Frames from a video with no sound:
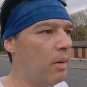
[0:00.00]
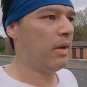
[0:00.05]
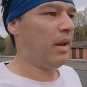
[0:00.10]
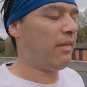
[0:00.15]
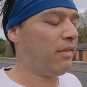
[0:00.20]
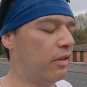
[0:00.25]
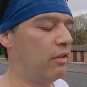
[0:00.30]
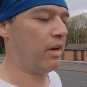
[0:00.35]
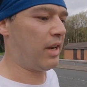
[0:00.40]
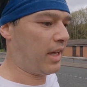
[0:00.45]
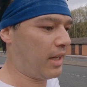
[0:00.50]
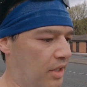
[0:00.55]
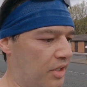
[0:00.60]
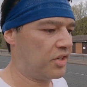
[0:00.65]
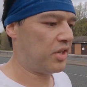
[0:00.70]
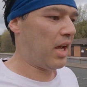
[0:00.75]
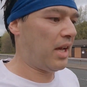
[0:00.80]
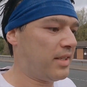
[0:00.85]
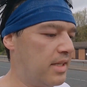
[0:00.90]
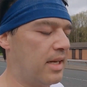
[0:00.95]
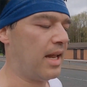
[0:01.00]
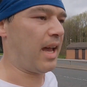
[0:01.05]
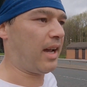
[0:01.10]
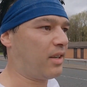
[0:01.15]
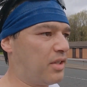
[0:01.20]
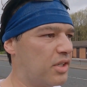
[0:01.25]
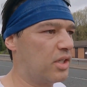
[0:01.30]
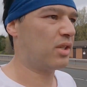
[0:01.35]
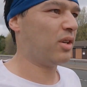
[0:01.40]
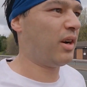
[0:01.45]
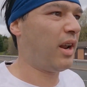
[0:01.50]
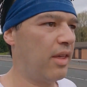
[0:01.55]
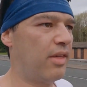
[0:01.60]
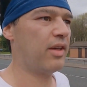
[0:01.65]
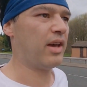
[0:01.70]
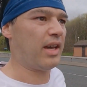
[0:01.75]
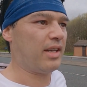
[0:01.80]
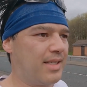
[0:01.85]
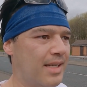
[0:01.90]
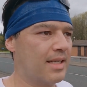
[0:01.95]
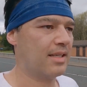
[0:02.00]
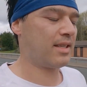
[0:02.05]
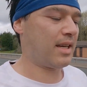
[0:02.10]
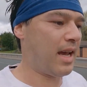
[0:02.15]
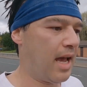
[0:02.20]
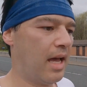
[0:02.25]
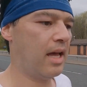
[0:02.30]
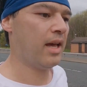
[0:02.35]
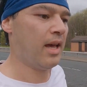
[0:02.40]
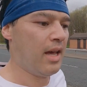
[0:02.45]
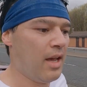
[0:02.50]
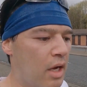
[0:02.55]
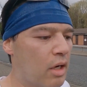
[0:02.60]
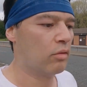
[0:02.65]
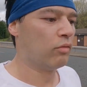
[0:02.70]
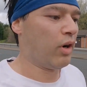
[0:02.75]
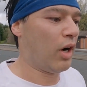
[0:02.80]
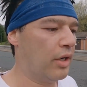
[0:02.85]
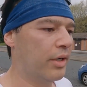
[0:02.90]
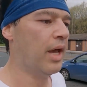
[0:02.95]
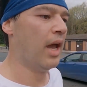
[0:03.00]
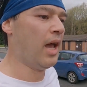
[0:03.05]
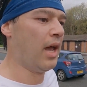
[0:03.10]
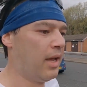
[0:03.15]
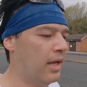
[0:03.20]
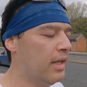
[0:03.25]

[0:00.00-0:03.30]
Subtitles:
We're never really going to see it today because it's only a 36k run.